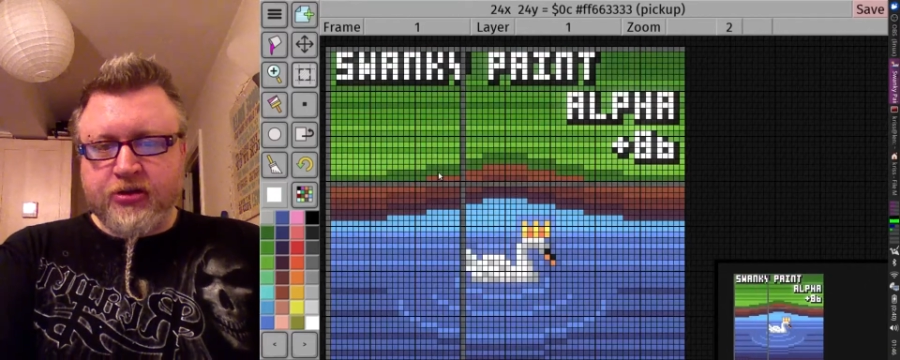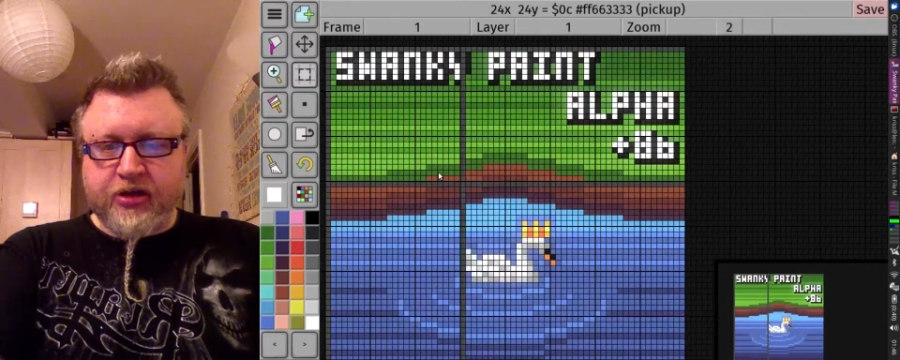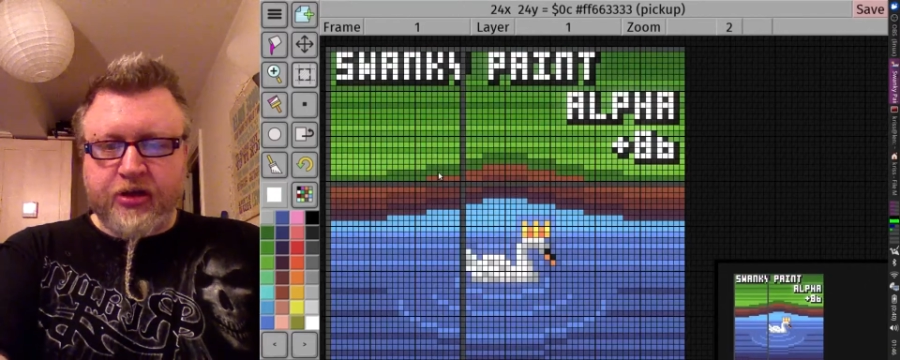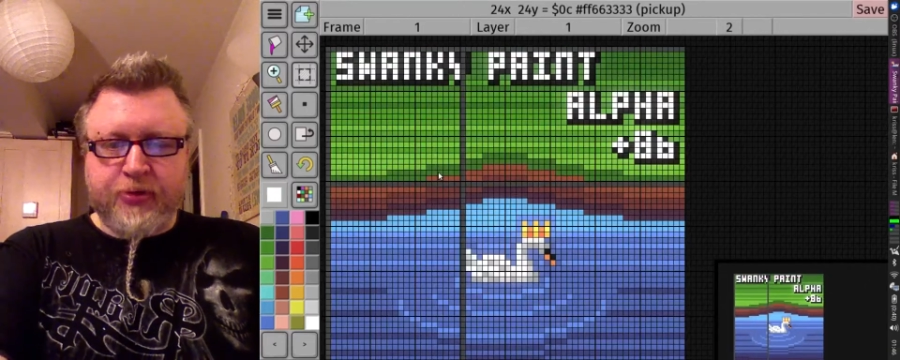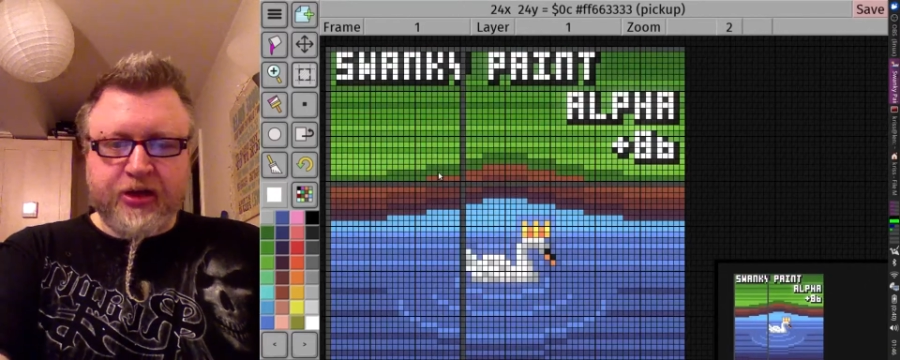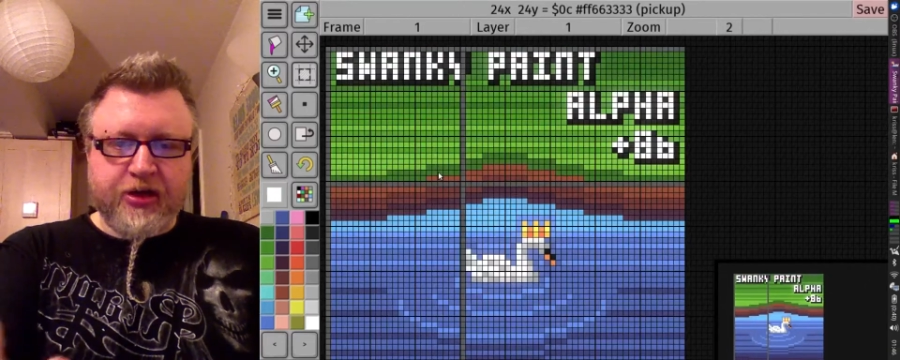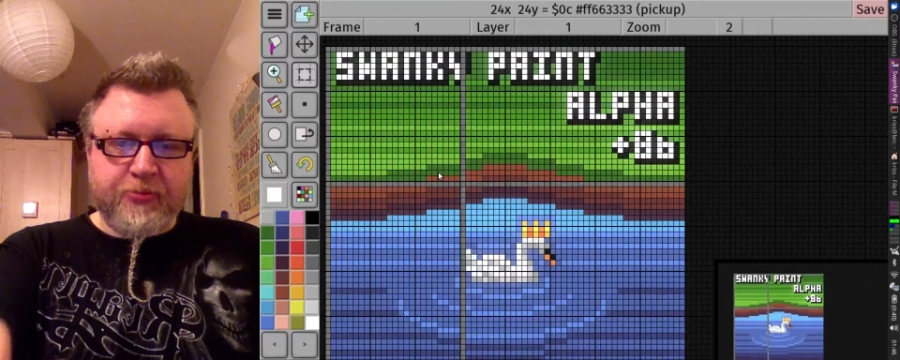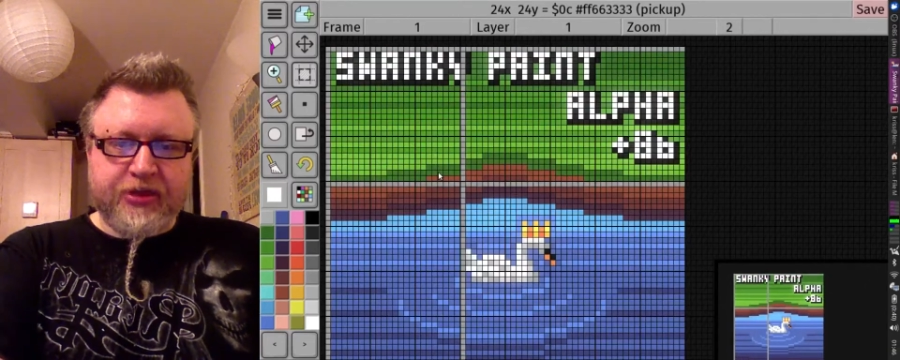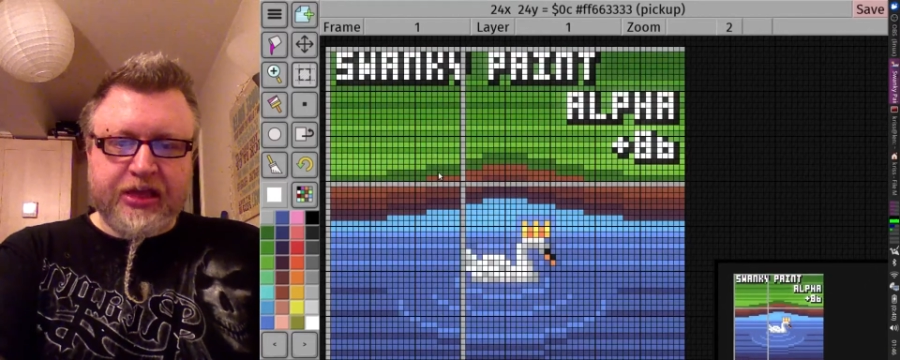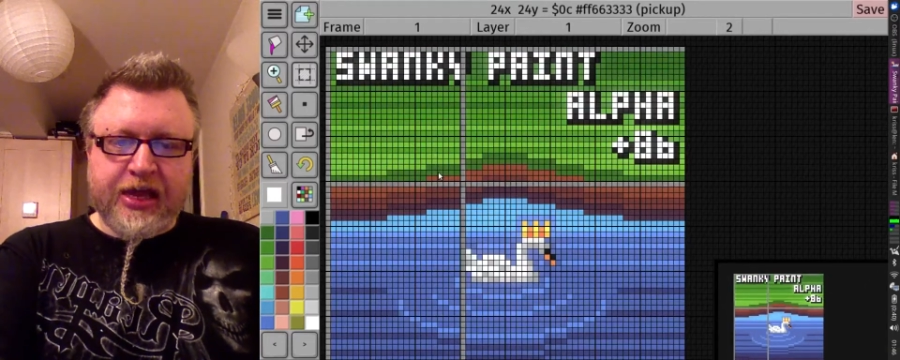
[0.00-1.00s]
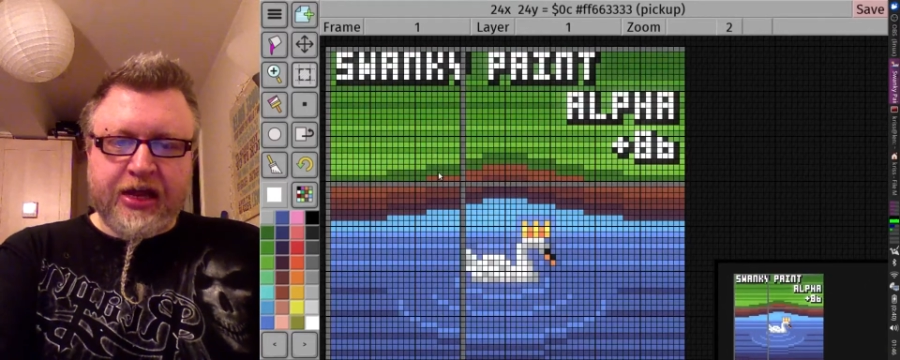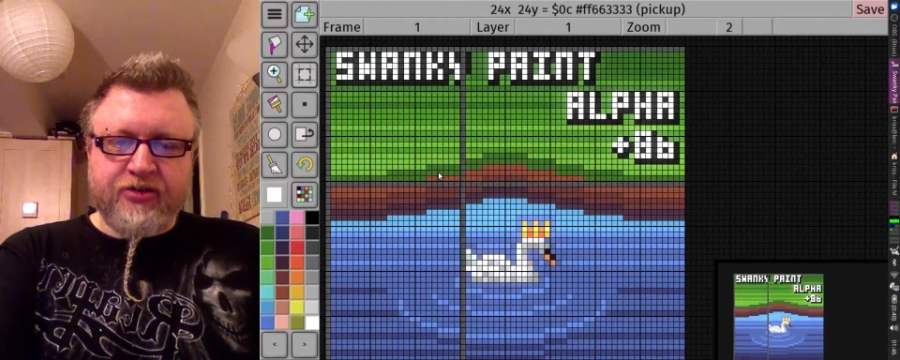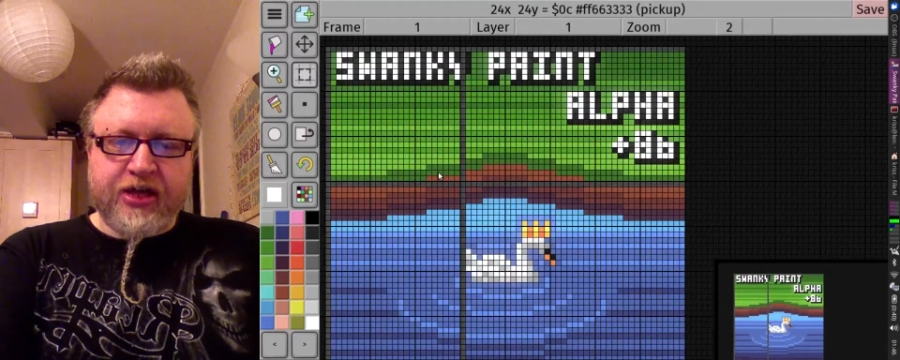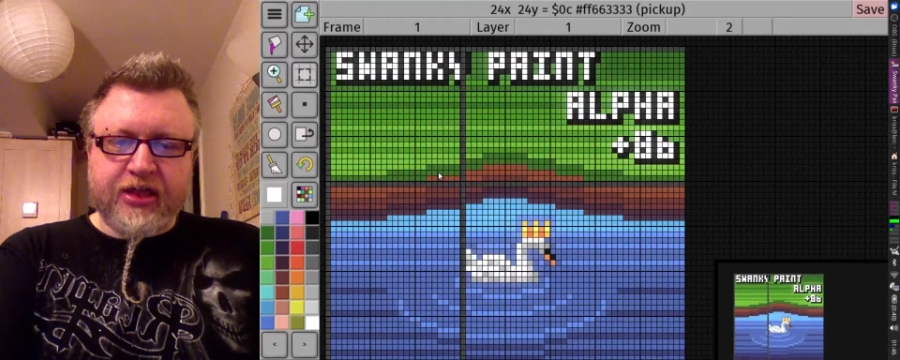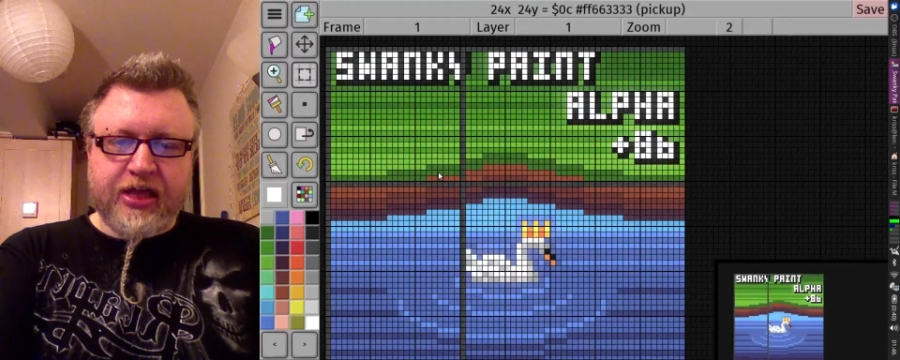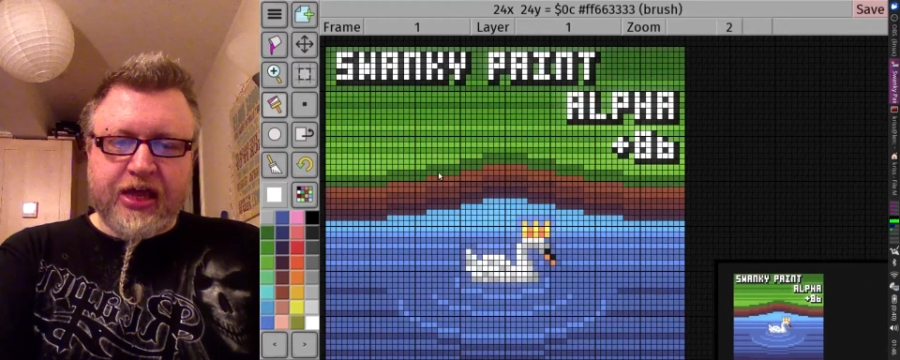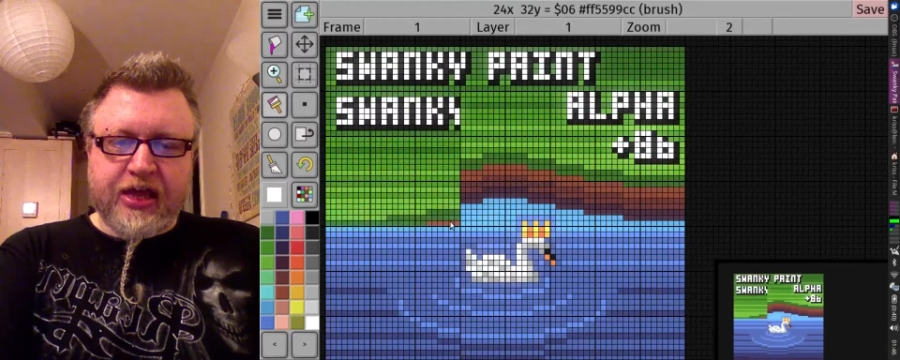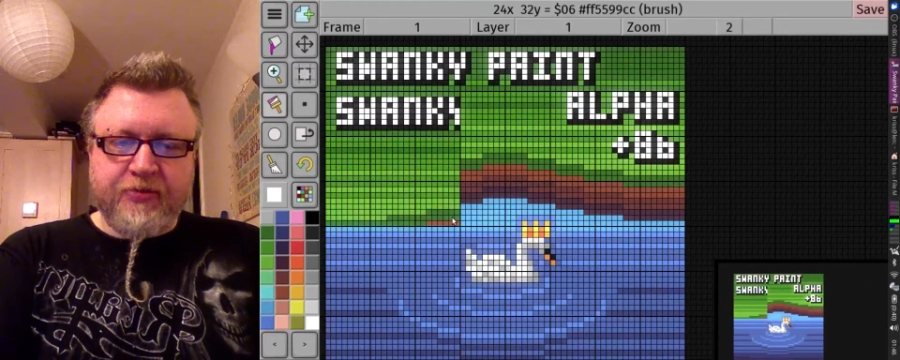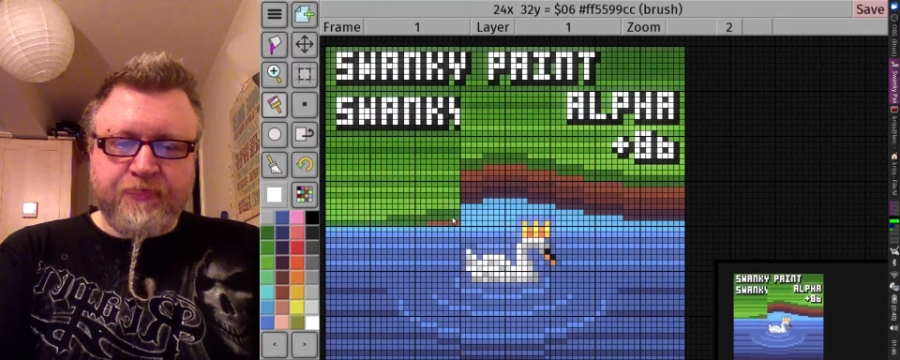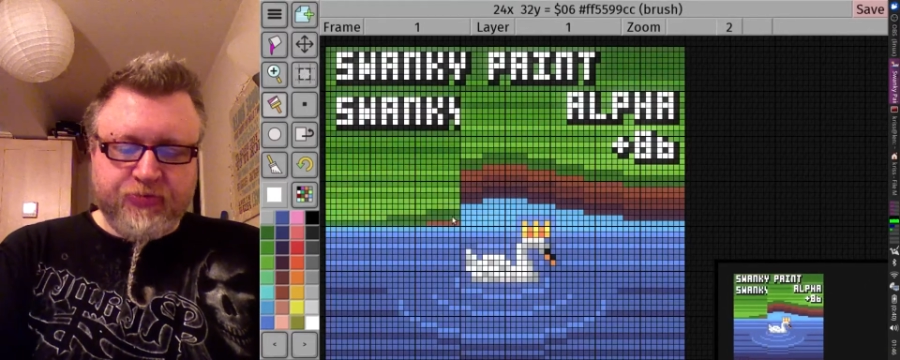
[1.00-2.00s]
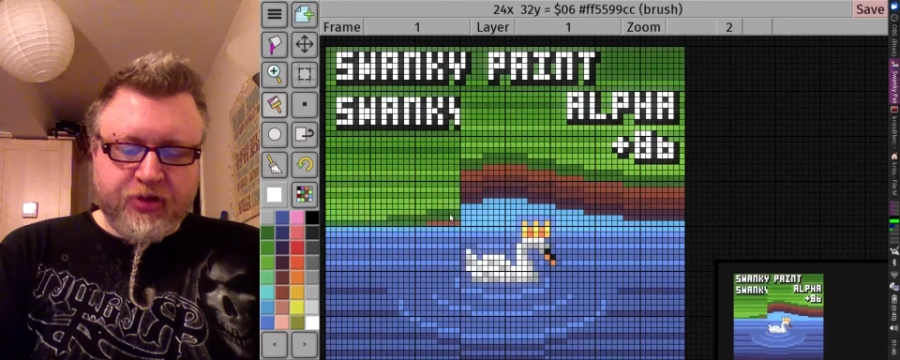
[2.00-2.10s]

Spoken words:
So I'll pick up that area there,